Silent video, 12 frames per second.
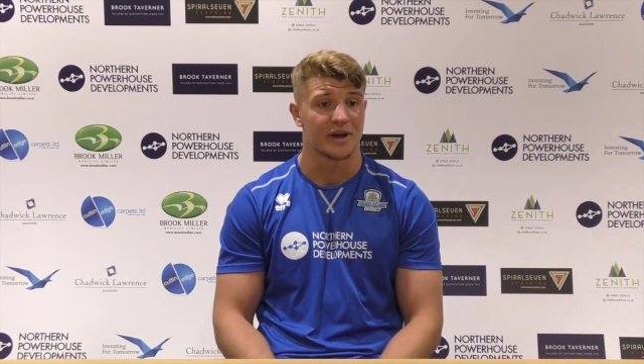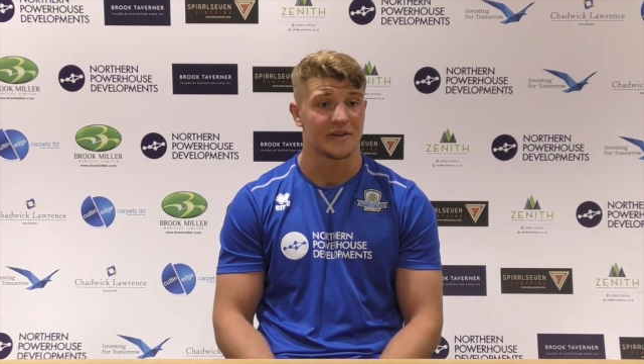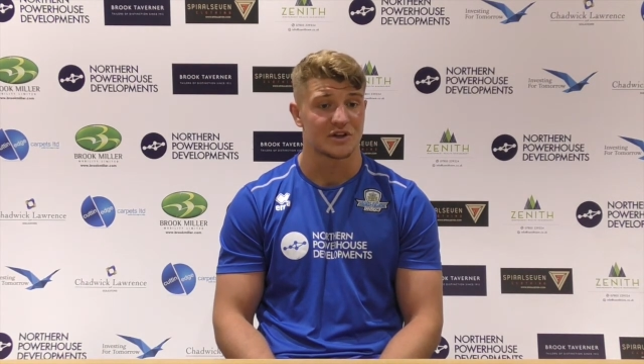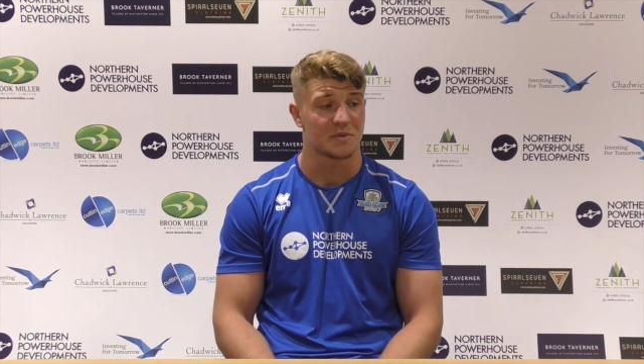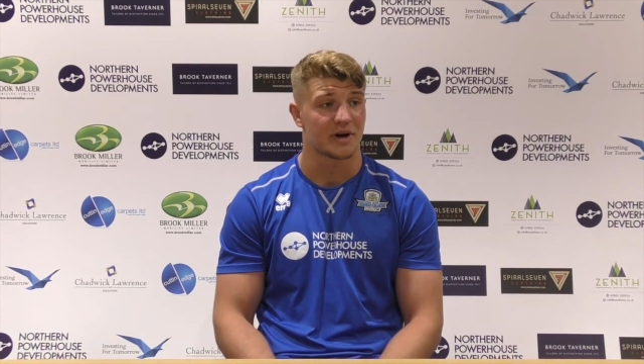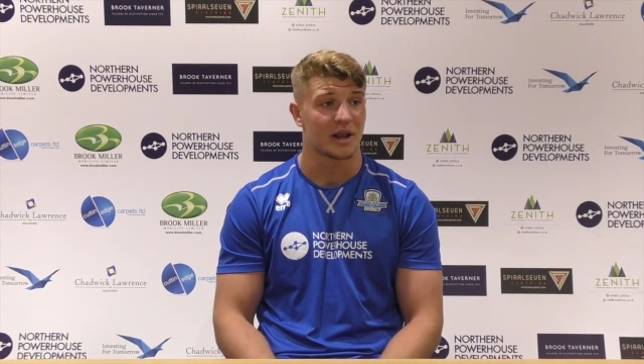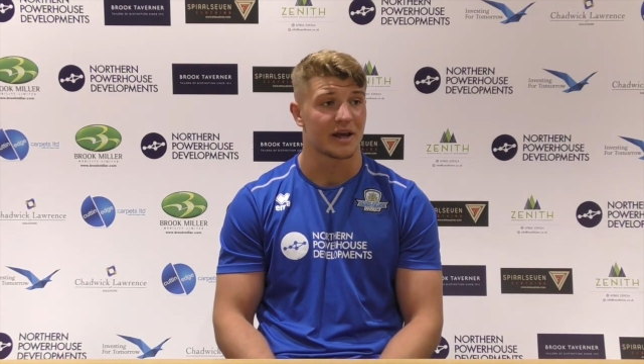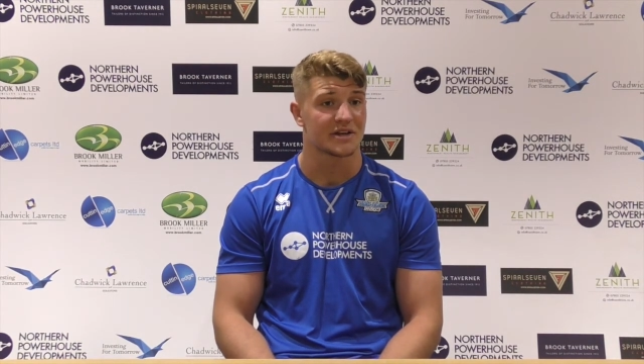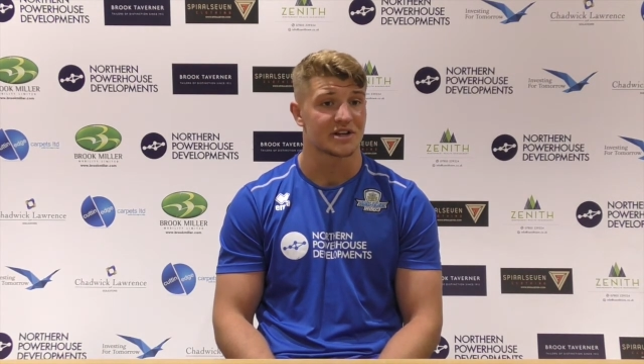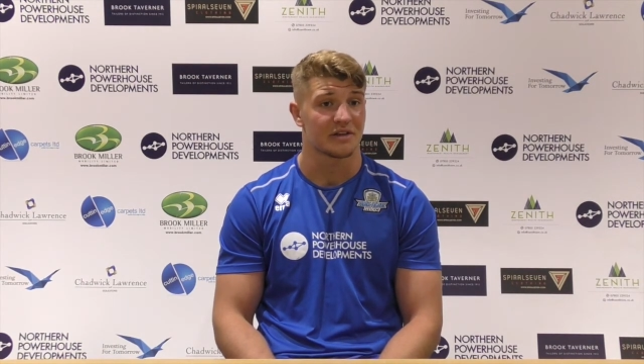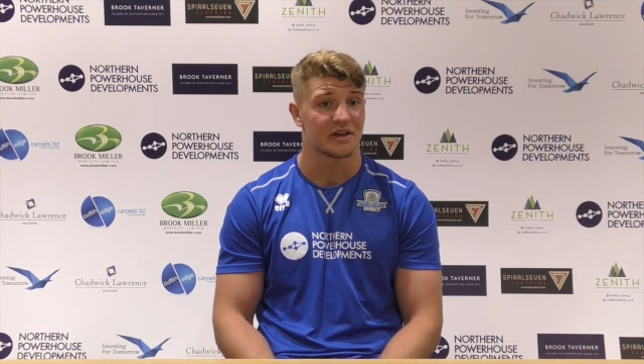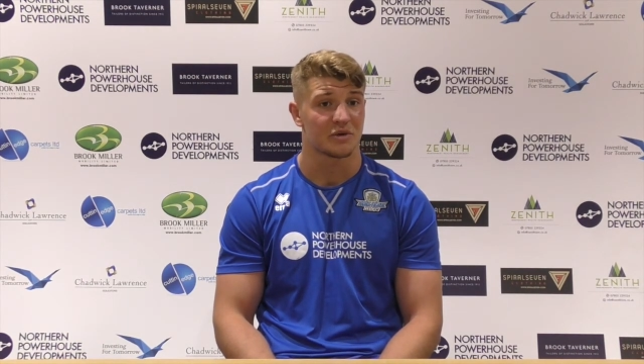in this middle eight,
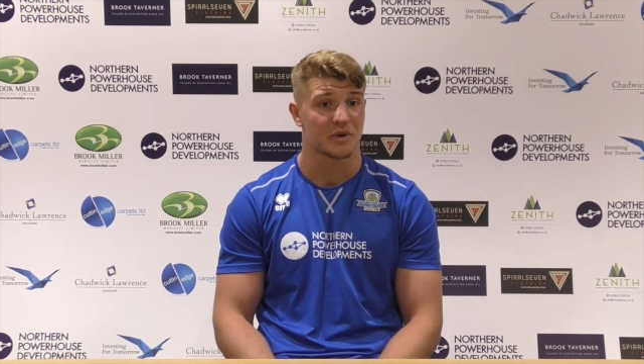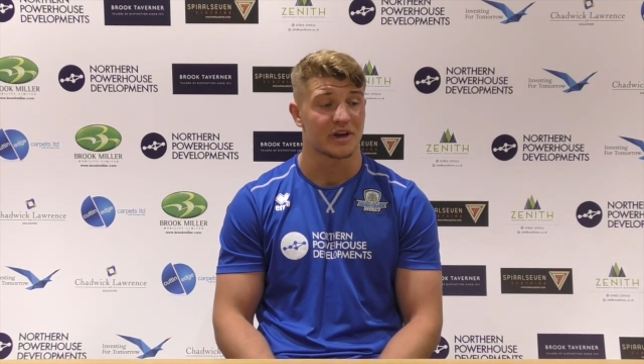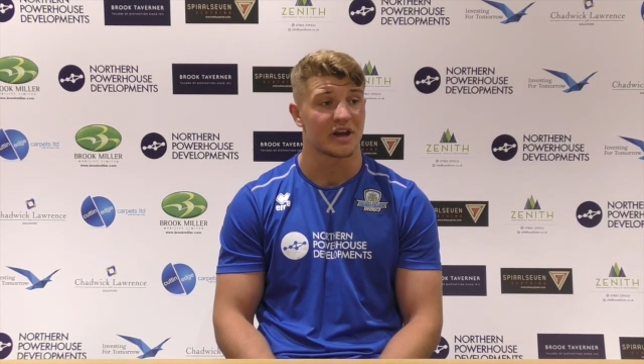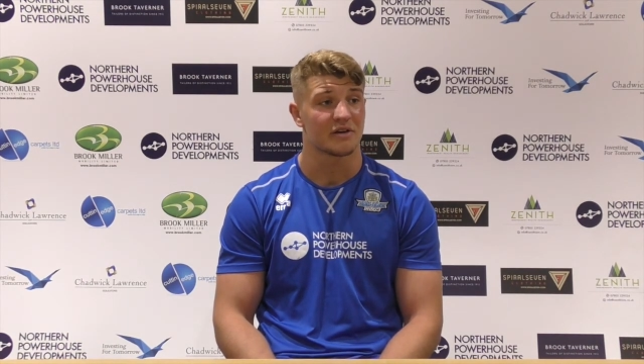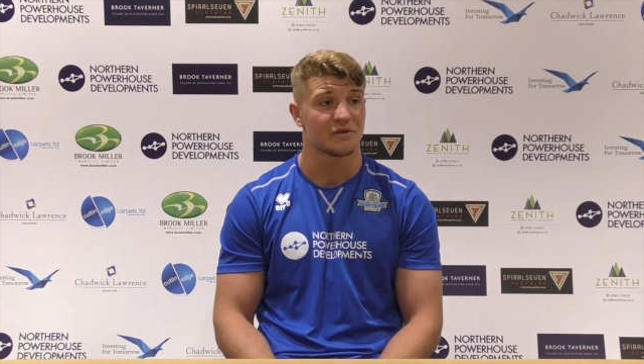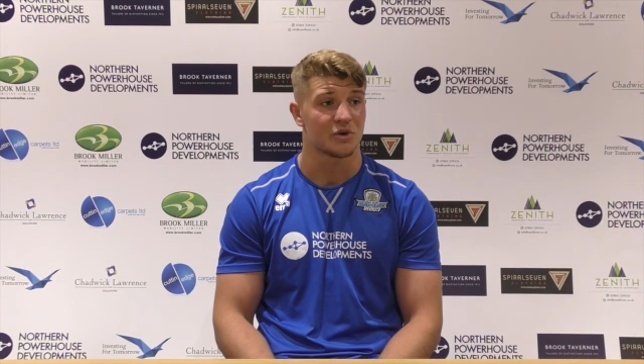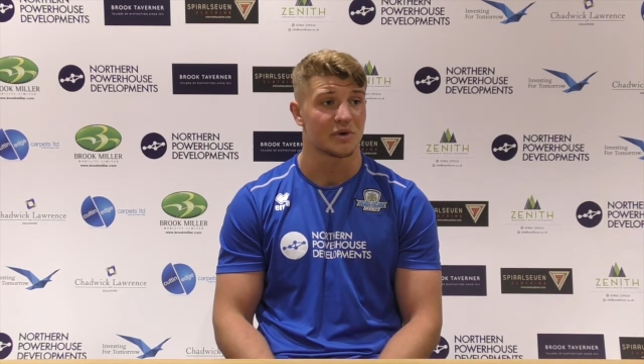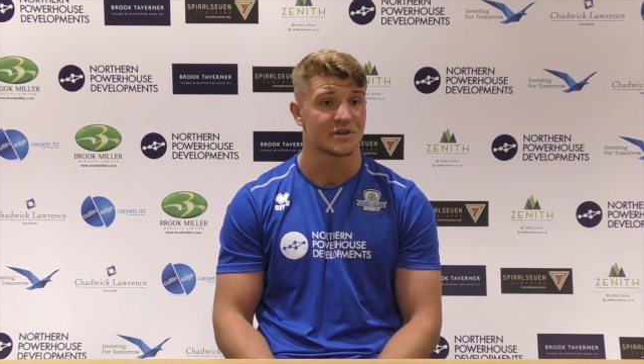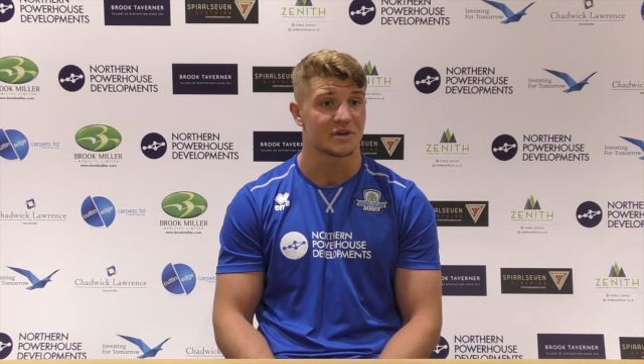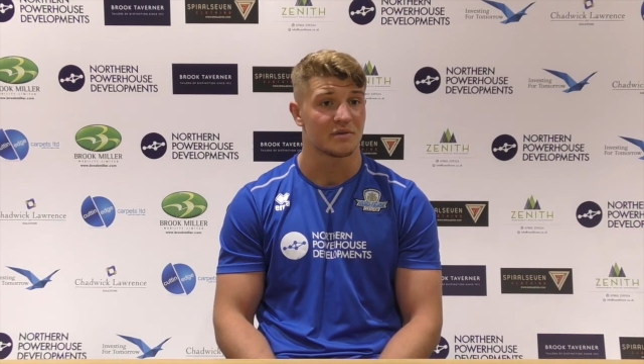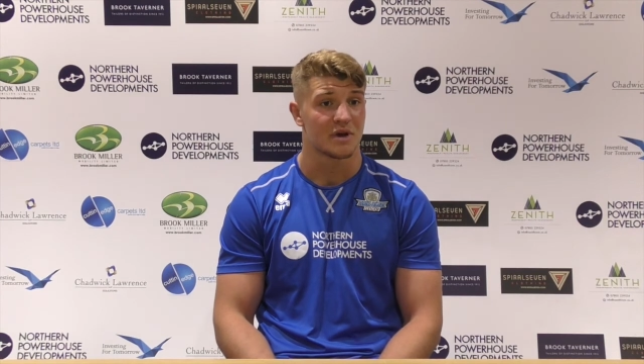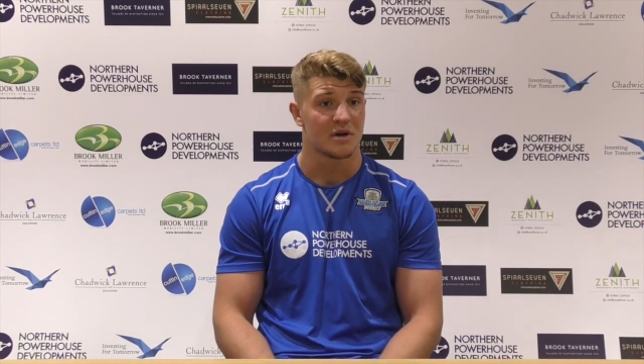so I think we can get a few
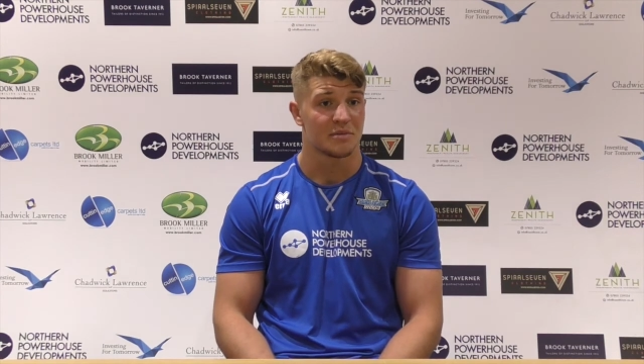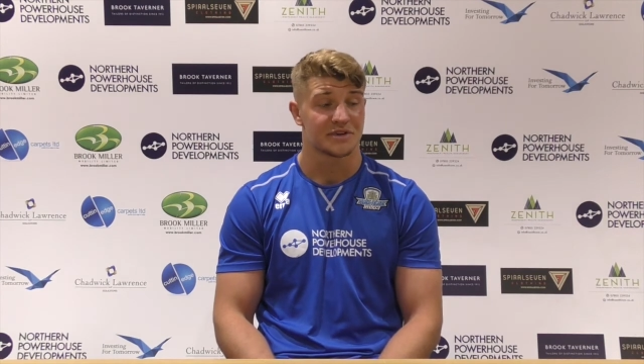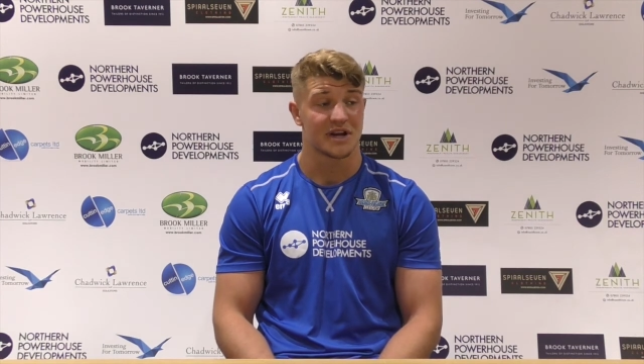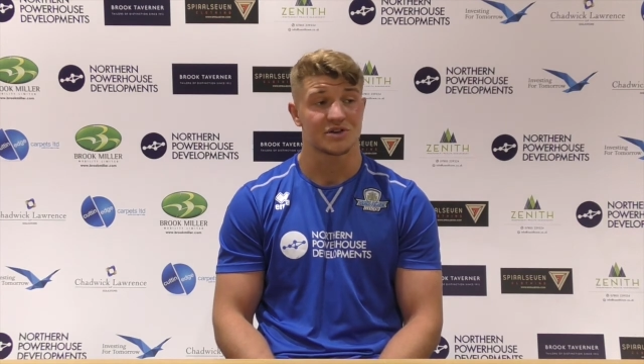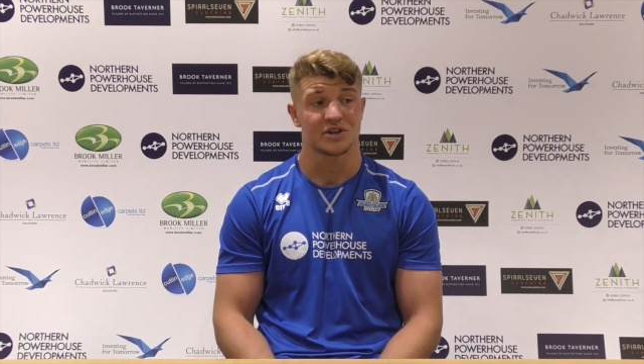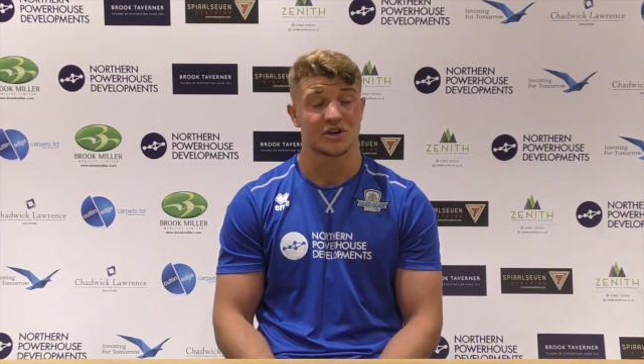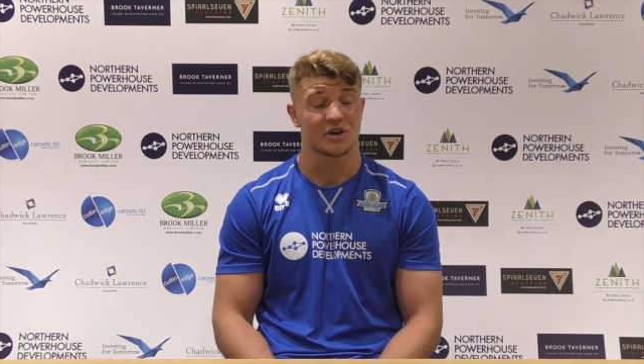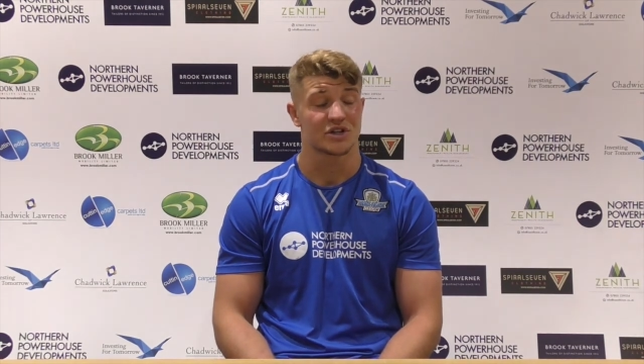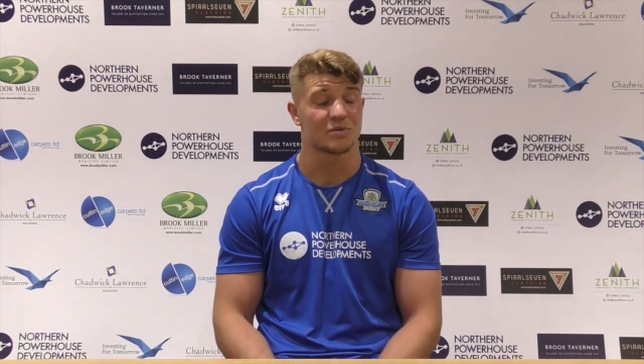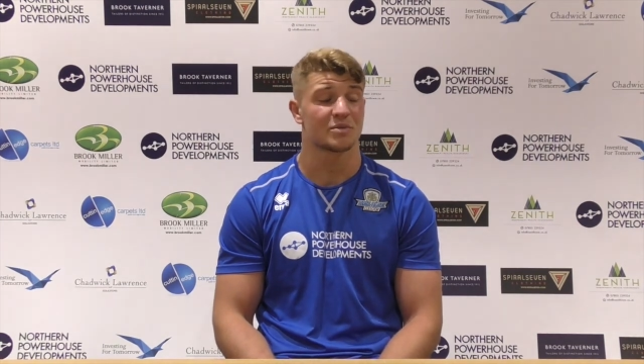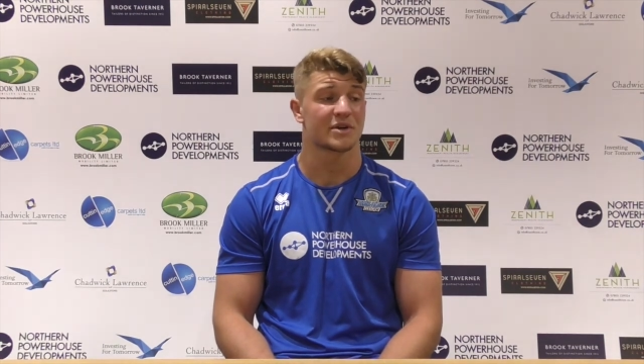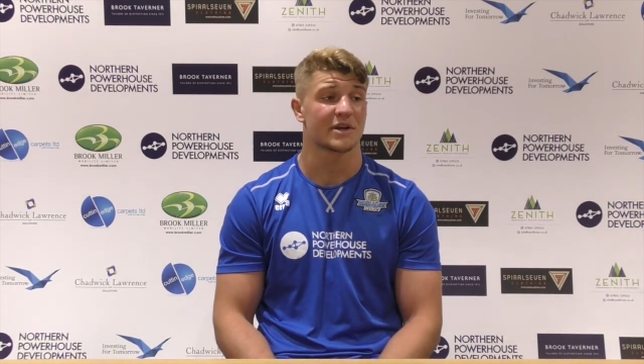wins and potentially cause
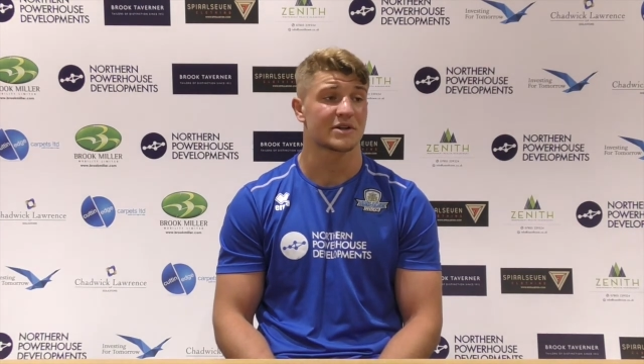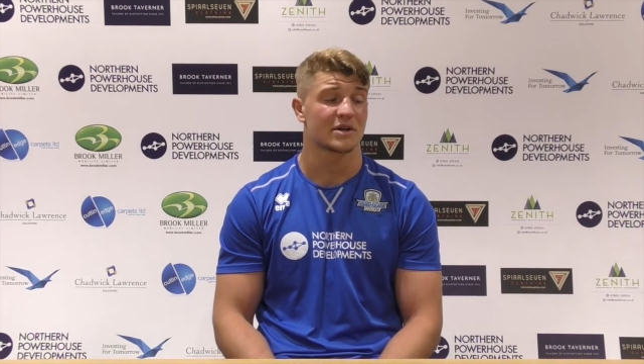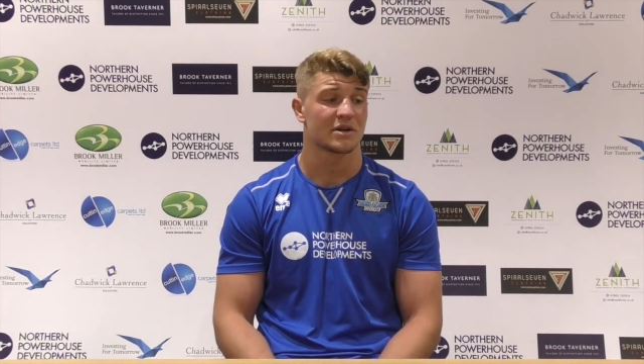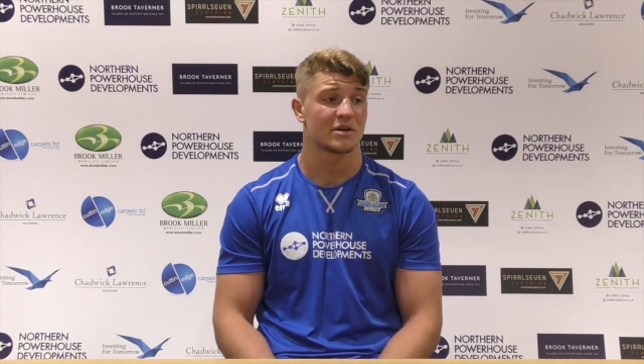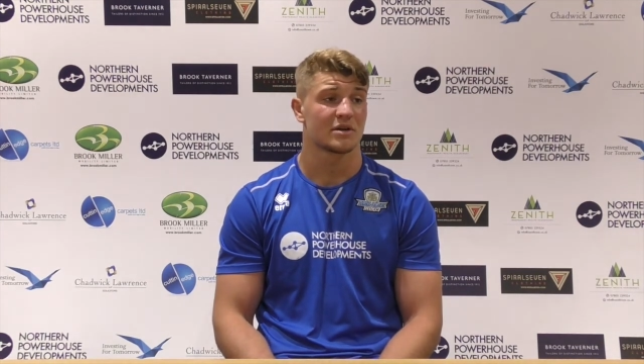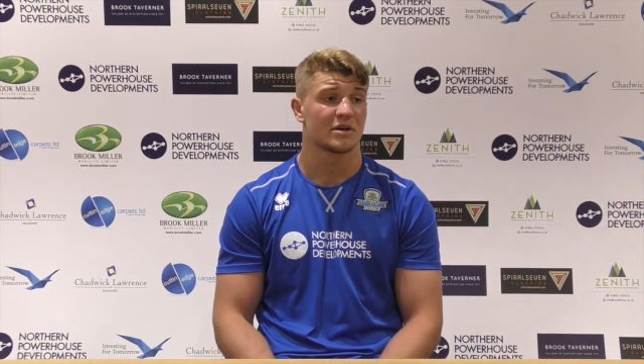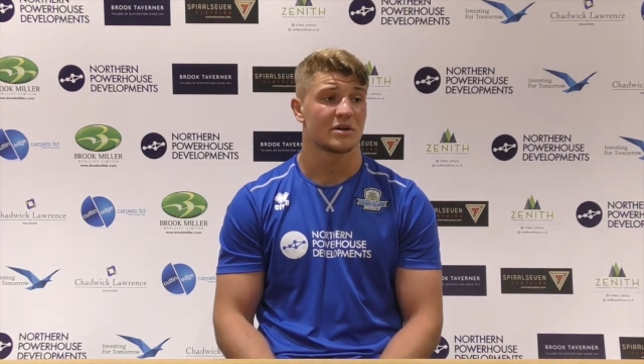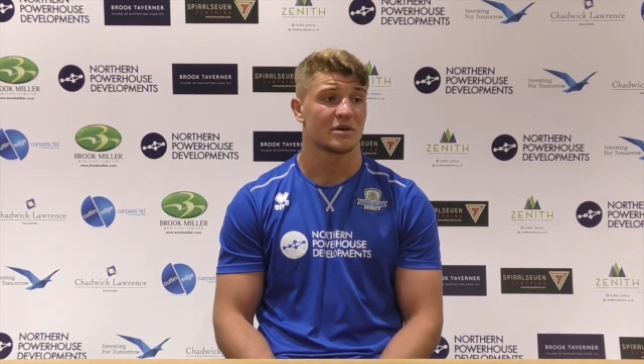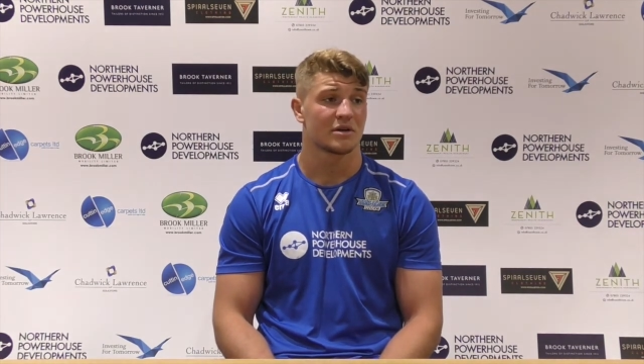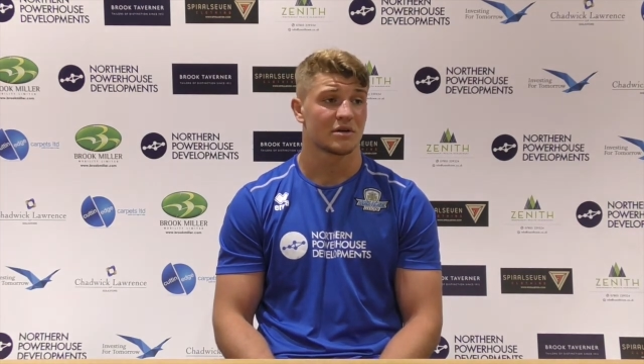some upsets. In your